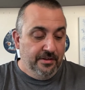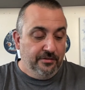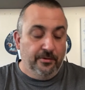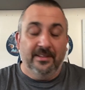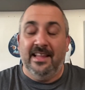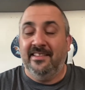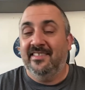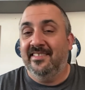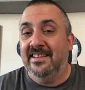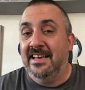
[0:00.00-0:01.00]
So let's
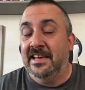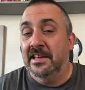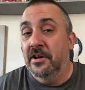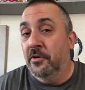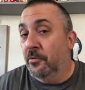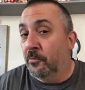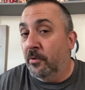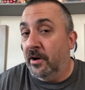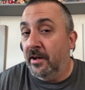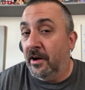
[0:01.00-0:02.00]
see
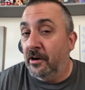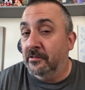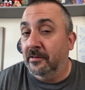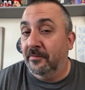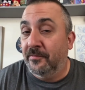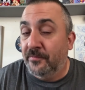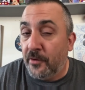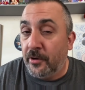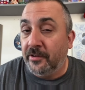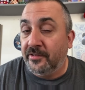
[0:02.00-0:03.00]
what our
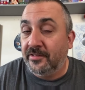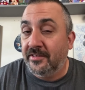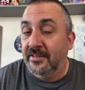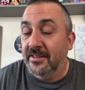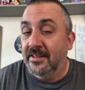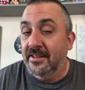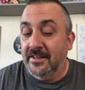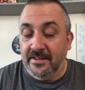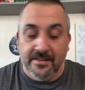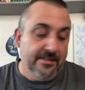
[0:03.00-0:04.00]
first
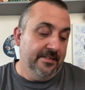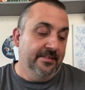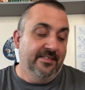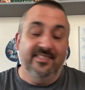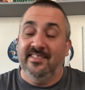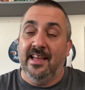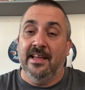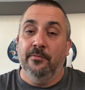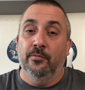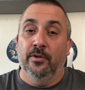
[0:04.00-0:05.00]
scent
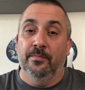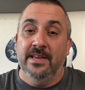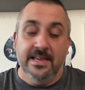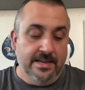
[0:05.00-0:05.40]
will be.